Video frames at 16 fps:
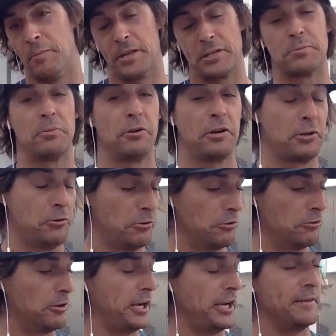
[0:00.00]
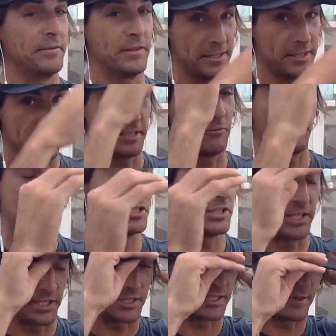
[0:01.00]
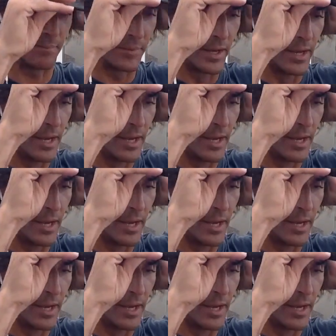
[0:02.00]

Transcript: That's pretty cool, right? The, wait you see this thing.